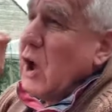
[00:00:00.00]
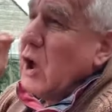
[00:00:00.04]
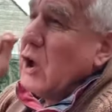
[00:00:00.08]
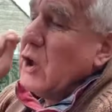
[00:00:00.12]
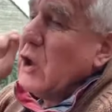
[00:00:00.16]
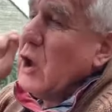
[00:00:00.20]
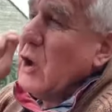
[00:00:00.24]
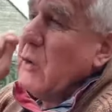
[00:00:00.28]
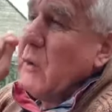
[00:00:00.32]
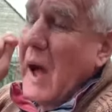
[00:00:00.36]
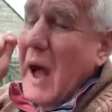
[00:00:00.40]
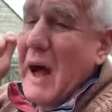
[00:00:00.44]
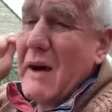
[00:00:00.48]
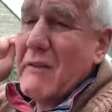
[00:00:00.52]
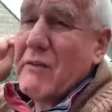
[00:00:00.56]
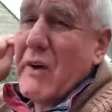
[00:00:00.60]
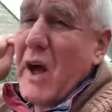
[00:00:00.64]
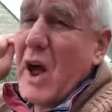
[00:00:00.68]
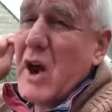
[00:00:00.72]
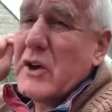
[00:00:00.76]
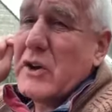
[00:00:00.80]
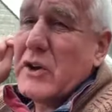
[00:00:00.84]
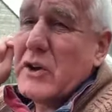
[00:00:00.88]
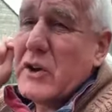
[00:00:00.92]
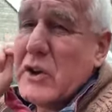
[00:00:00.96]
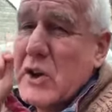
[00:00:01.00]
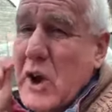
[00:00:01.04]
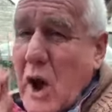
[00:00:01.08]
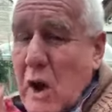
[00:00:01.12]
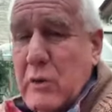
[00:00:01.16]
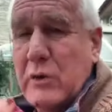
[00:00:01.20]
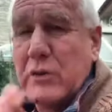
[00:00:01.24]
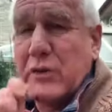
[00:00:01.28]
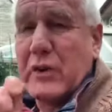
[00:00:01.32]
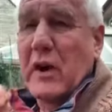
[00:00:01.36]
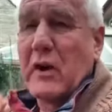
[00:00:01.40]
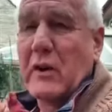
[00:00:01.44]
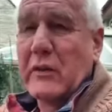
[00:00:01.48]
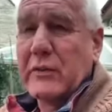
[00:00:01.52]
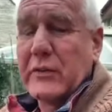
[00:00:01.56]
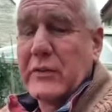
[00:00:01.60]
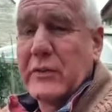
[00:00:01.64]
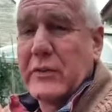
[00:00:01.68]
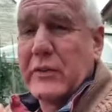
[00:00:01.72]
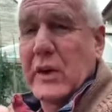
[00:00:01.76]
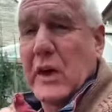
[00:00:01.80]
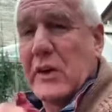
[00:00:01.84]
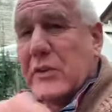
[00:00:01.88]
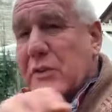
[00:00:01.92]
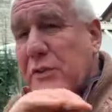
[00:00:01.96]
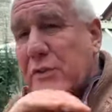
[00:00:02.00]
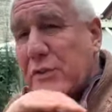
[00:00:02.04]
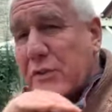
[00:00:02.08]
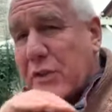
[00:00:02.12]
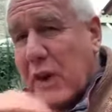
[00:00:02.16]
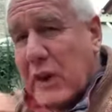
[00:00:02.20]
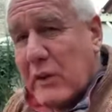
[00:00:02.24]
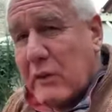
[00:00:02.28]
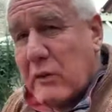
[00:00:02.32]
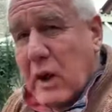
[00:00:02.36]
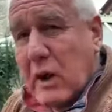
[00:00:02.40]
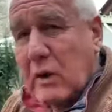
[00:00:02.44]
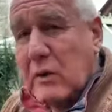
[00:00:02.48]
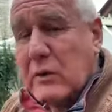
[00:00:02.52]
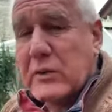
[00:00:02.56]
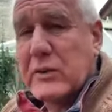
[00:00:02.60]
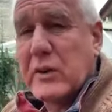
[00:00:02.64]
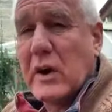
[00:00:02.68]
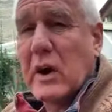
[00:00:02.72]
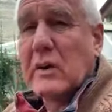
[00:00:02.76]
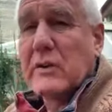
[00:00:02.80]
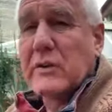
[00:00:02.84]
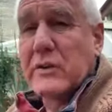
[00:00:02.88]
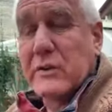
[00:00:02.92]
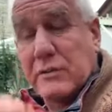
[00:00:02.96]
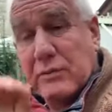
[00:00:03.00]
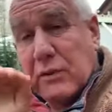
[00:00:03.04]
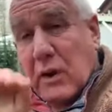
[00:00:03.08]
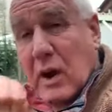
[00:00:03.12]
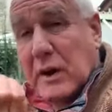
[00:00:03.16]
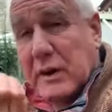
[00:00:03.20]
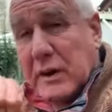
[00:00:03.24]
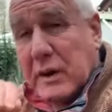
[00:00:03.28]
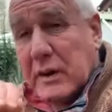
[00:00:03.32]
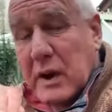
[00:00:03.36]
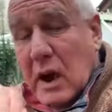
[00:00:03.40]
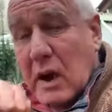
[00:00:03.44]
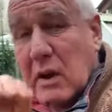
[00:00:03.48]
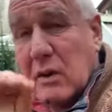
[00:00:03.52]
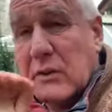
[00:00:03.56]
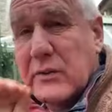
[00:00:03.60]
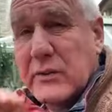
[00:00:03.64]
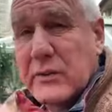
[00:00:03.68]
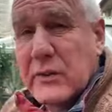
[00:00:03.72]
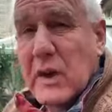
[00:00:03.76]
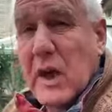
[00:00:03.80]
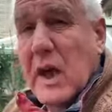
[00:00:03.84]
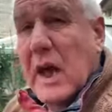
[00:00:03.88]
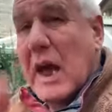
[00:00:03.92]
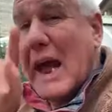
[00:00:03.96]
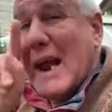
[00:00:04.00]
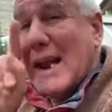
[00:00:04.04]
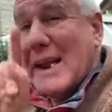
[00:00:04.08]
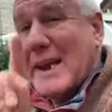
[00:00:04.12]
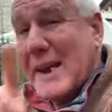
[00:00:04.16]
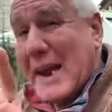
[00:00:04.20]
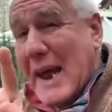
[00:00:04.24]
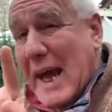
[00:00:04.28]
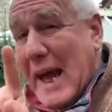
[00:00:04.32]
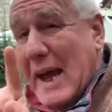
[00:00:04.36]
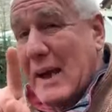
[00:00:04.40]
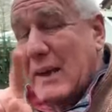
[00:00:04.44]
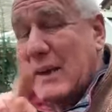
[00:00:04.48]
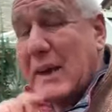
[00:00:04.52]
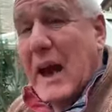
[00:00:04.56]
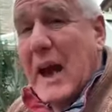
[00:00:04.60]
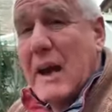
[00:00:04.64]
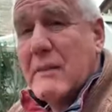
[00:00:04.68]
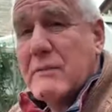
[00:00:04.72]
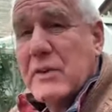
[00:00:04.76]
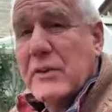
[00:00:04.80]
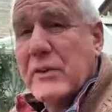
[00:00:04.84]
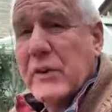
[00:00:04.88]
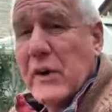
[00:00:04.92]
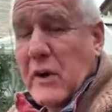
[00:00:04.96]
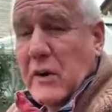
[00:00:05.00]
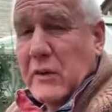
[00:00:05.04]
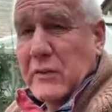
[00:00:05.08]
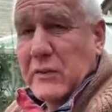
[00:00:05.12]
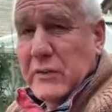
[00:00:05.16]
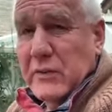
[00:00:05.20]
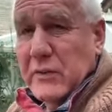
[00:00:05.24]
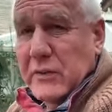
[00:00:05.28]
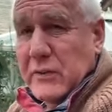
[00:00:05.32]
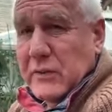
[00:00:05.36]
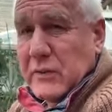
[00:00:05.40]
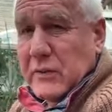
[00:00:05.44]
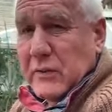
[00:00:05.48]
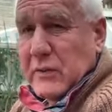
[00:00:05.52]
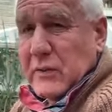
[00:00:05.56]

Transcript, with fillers: you have no chance, zero chance of finding those. Now you have a chance.